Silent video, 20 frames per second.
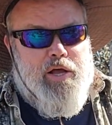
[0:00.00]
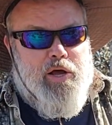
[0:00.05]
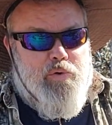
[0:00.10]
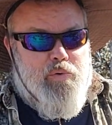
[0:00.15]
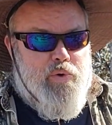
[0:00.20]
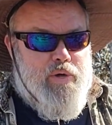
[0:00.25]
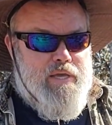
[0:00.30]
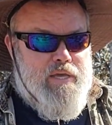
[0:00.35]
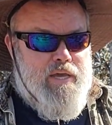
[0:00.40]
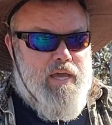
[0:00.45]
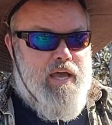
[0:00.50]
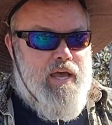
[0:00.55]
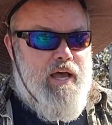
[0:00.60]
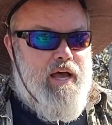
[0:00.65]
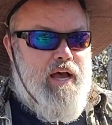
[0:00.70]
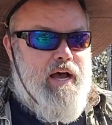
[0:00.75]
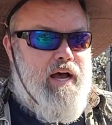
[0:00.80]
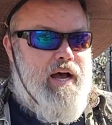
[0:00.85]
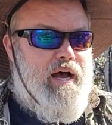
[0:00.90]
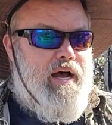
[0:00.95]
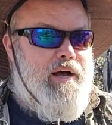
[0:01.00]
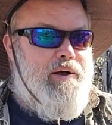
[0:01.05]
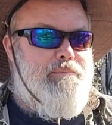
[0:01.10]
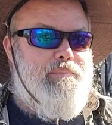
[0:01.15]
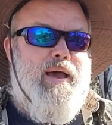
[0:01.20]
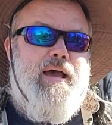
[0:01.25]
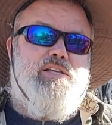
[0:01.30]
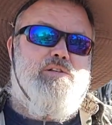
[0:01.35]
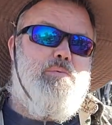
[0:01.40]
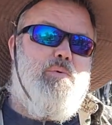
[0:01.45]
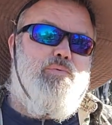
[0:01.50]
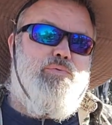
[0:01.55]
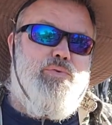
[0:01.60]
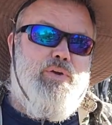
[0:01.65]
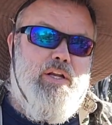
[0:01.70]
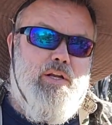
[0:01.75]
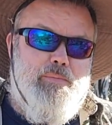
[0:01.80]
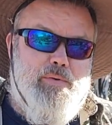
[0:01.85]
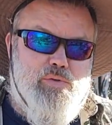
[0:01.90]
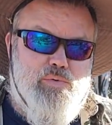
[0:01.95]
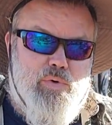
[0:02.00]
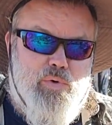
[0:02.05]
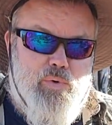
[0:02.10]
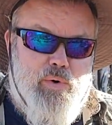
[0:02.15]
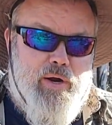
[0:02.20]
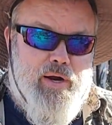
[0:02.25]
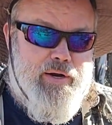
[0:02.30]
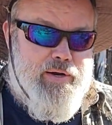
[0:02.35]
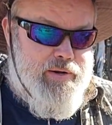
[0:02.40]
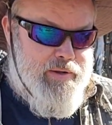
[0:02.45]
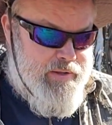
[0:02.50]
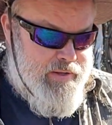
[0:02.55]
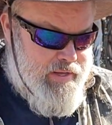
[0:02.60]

maximum freedom is required.